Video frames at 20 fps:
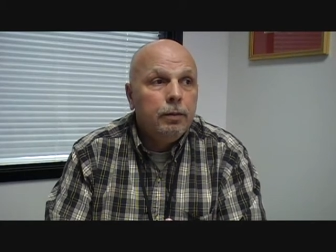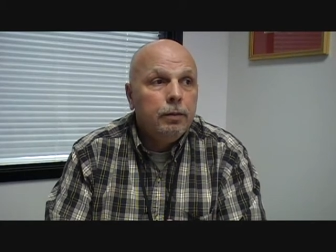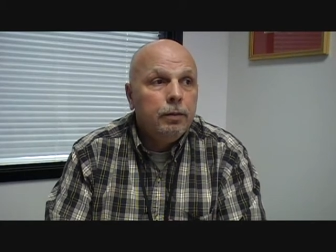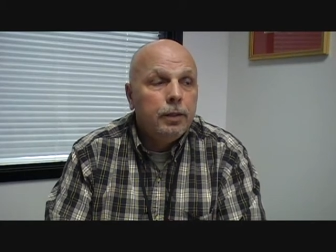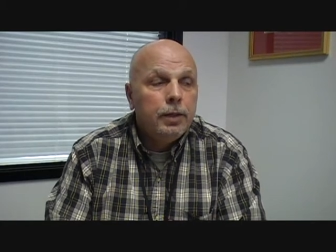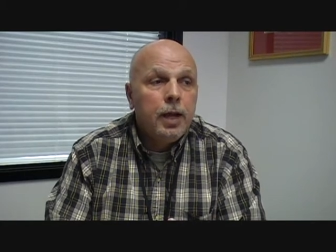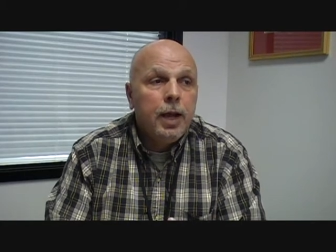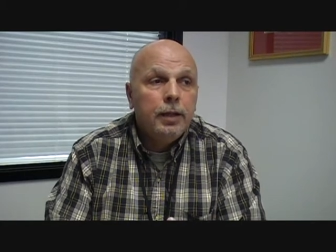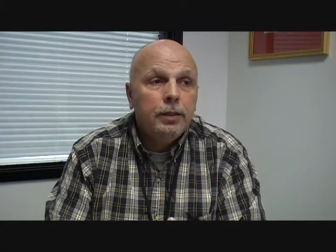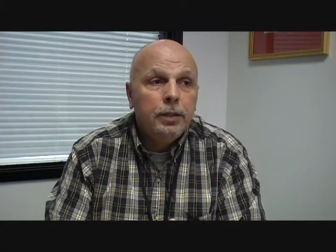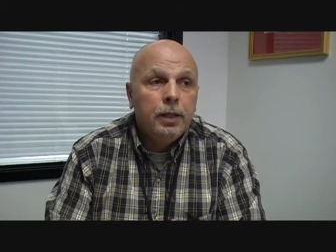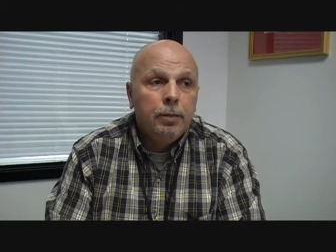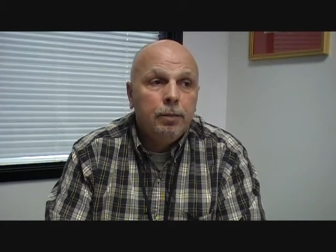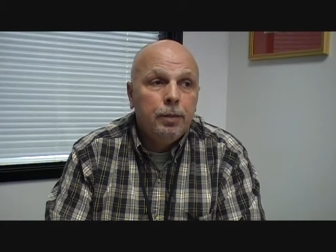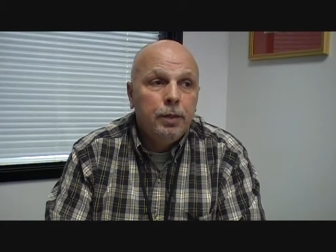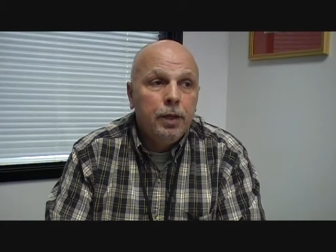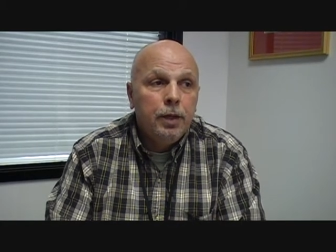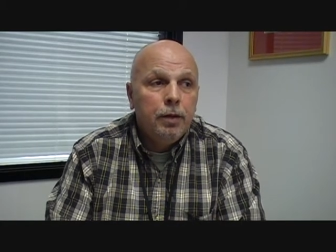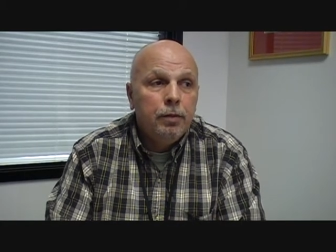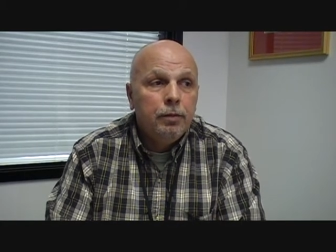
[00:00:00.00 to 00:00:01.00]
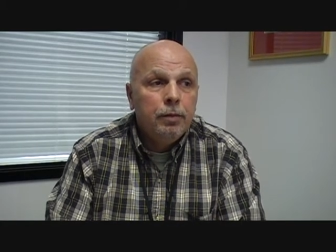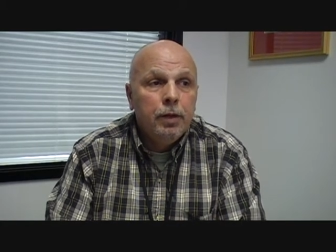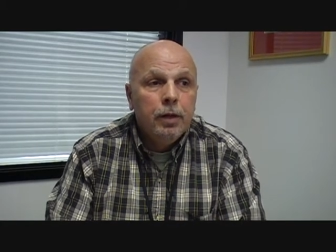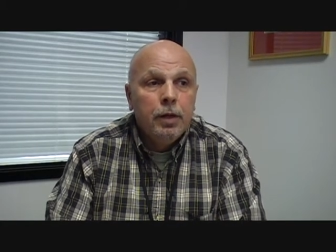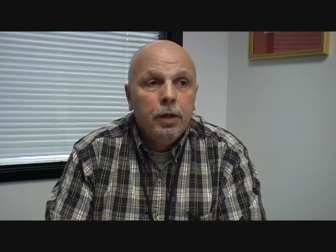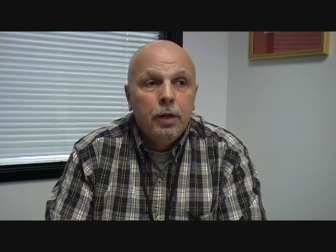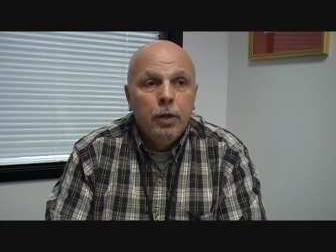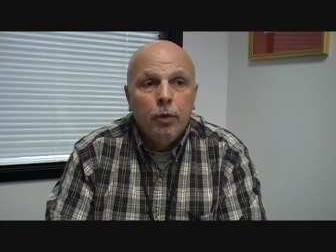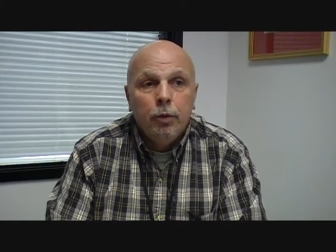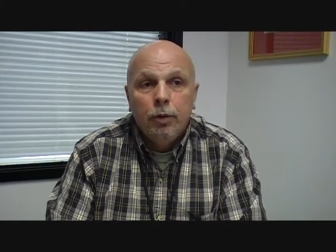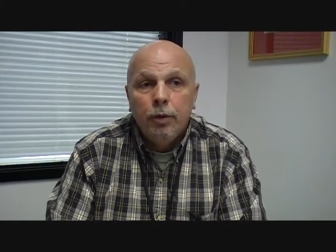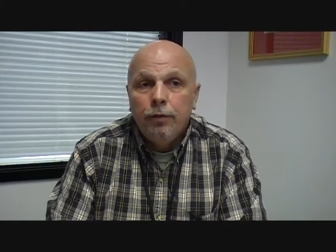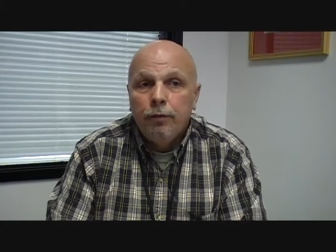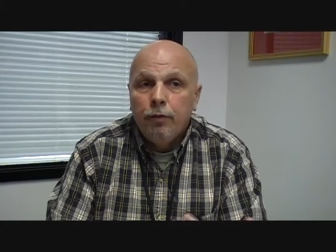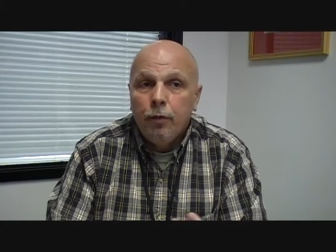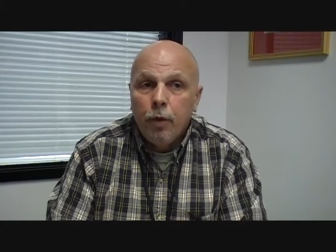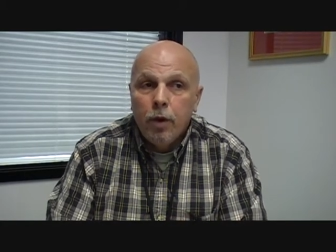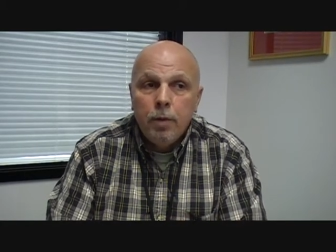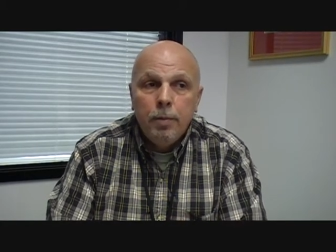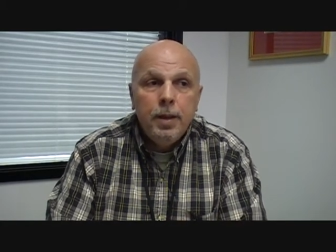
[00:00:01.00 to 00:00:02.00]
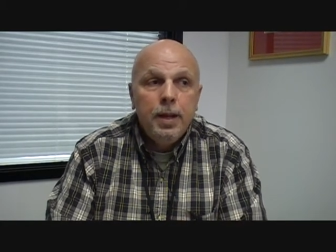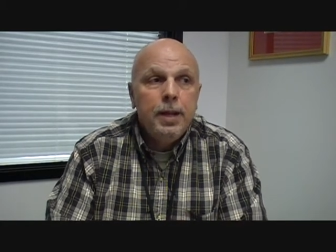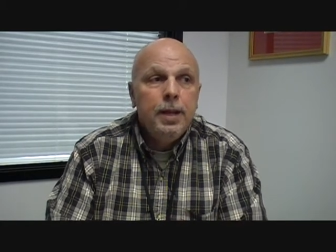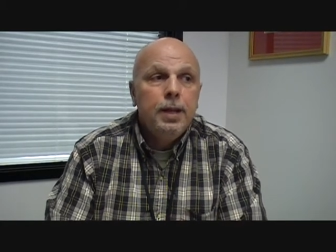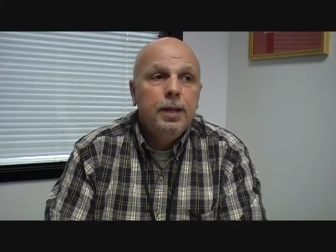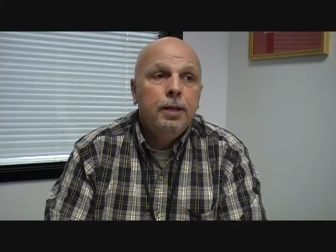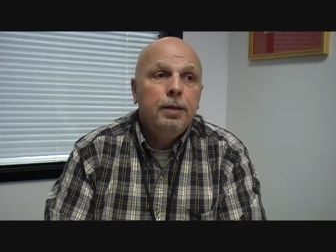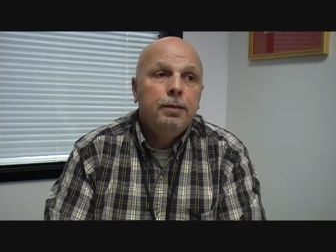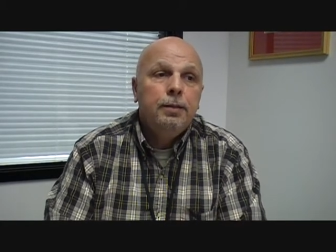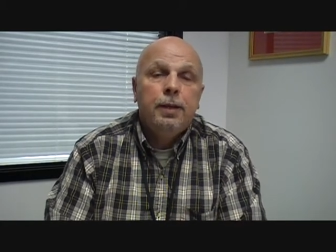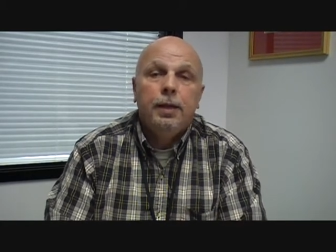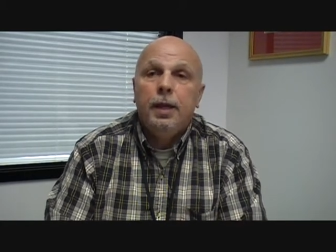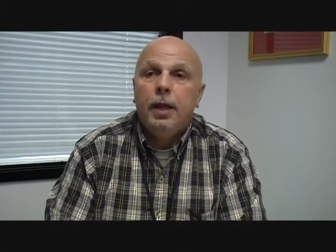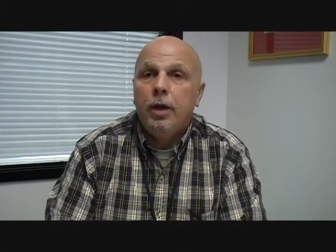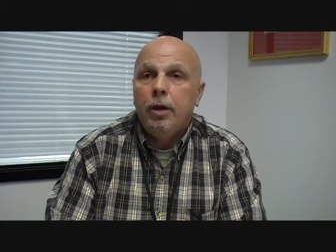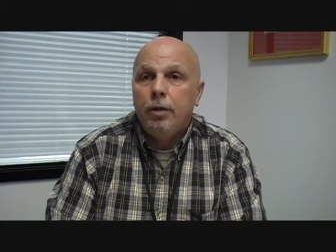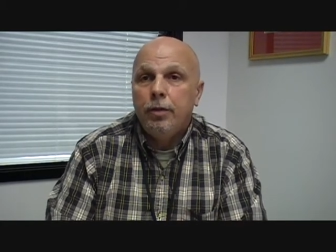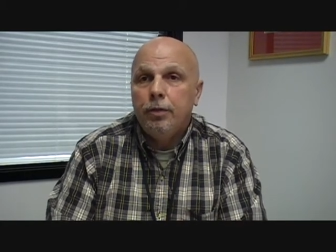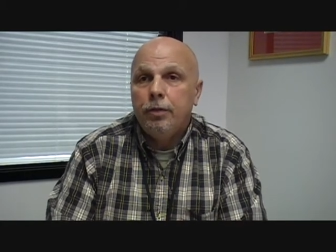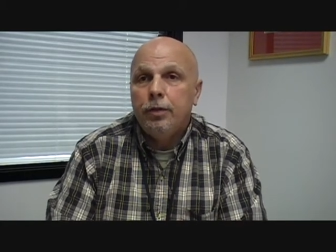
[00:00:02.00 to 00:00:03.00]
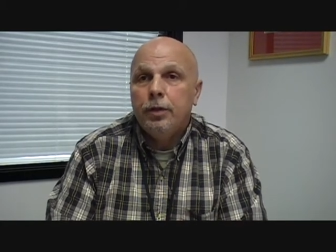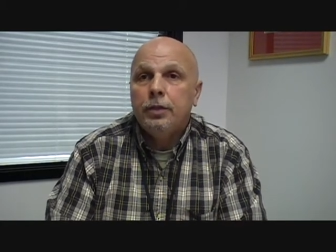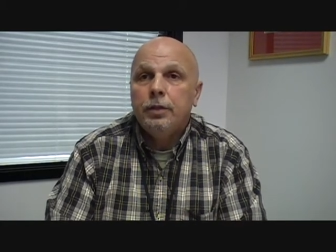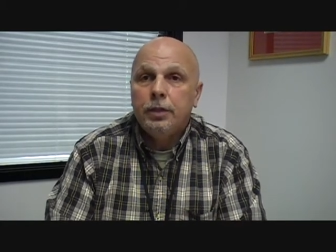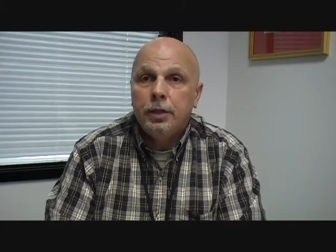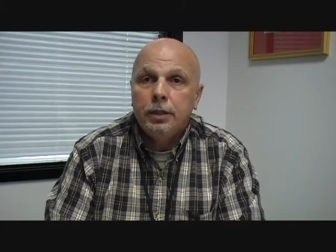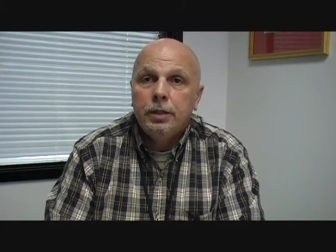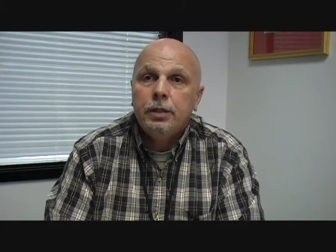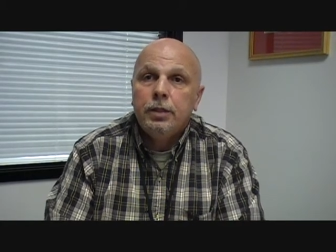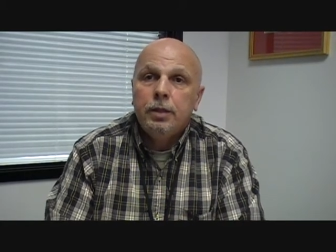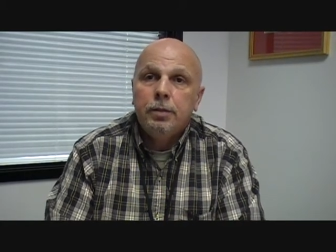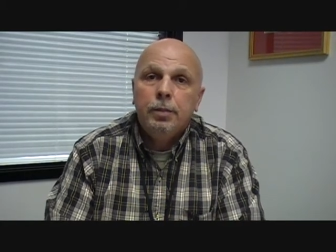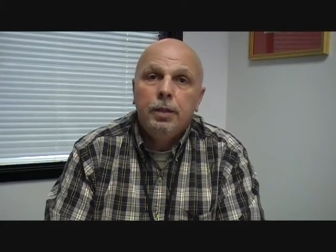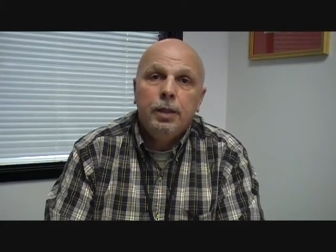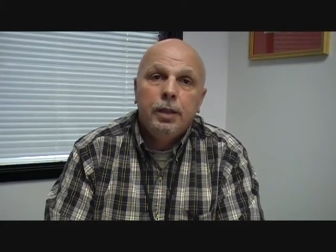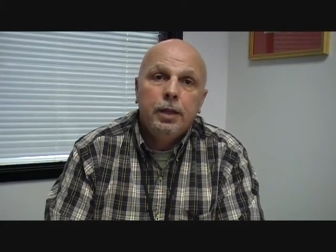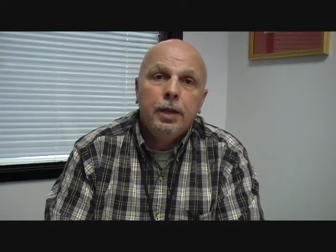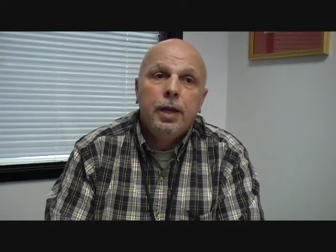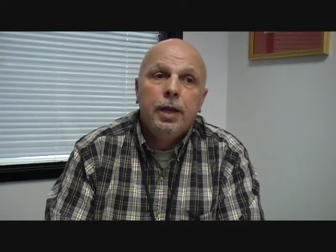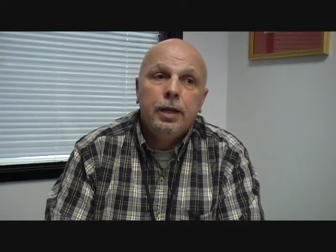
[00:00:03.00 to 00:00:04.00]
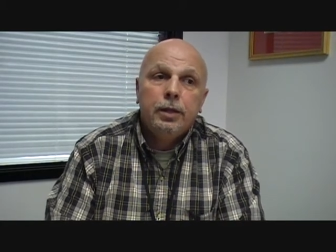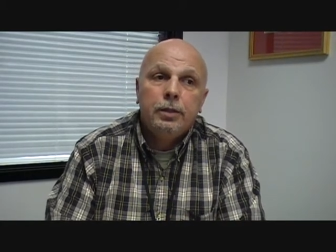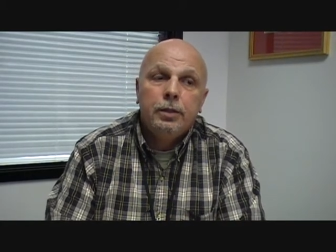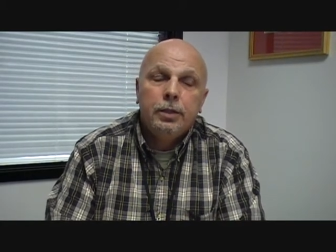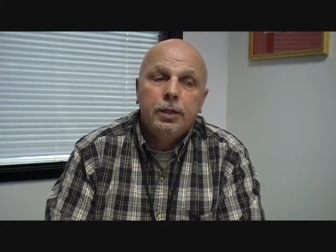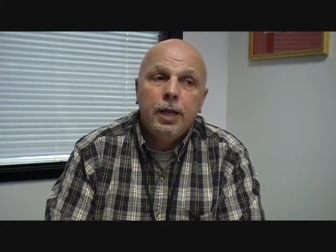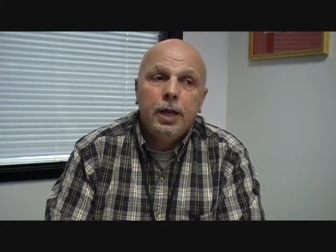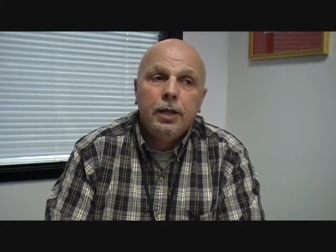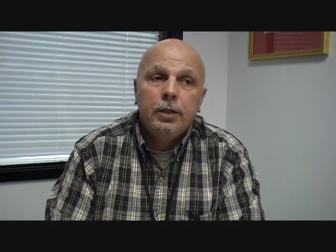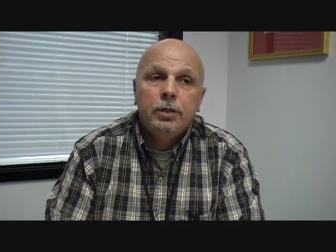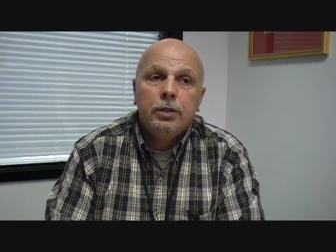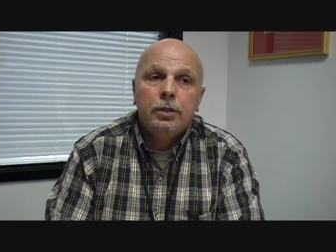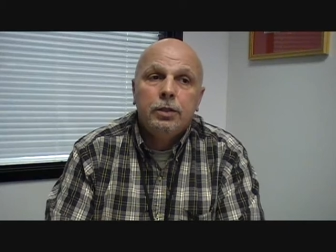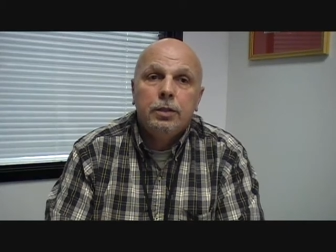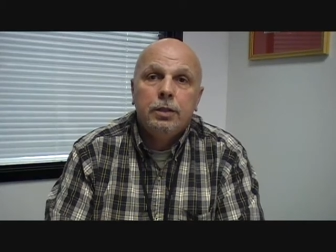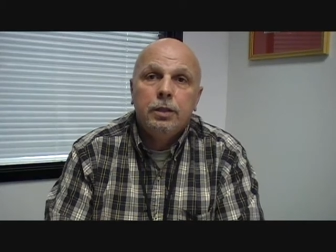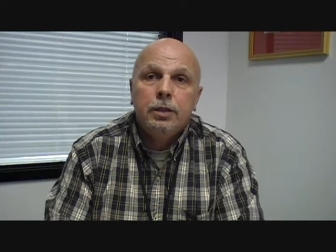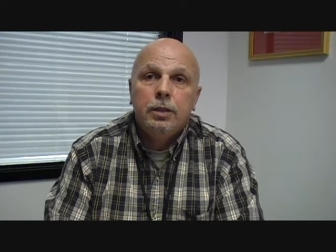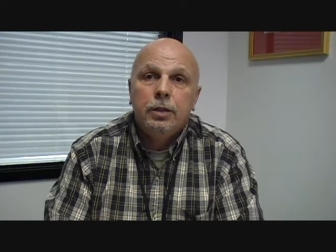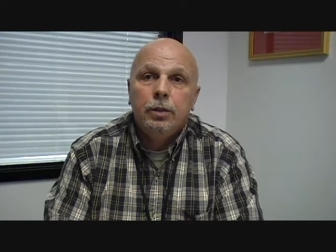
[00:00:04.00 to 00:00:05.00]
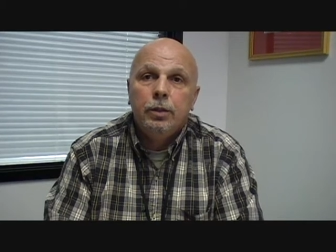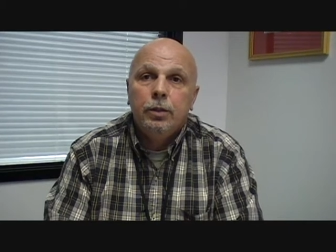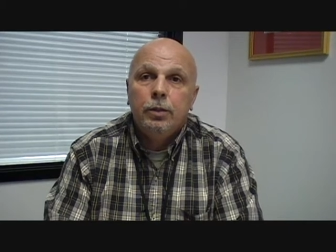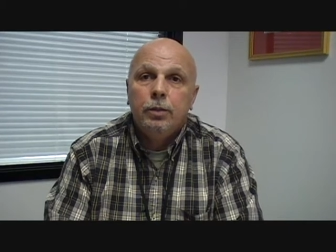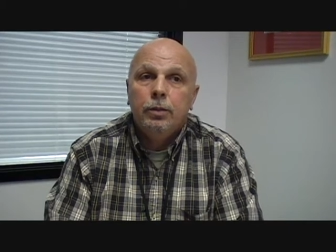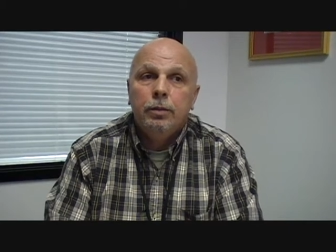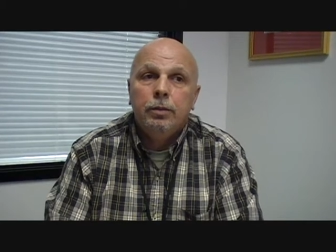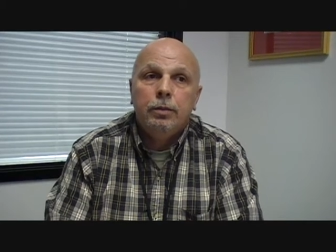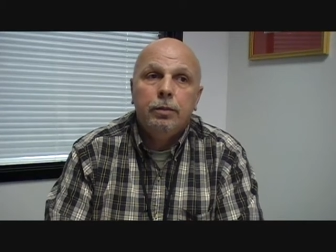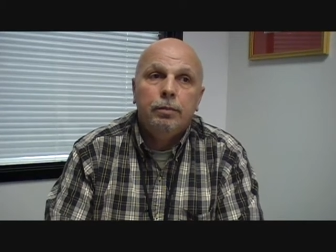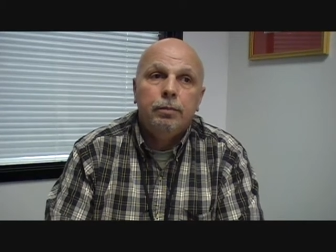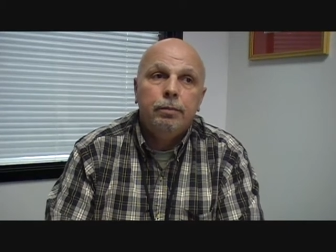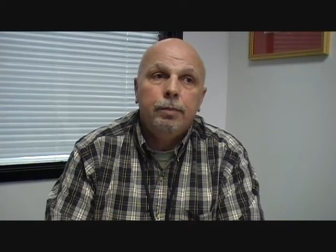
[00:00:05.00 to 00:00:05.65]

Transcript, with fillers: the concept of reforming the health system in the United States to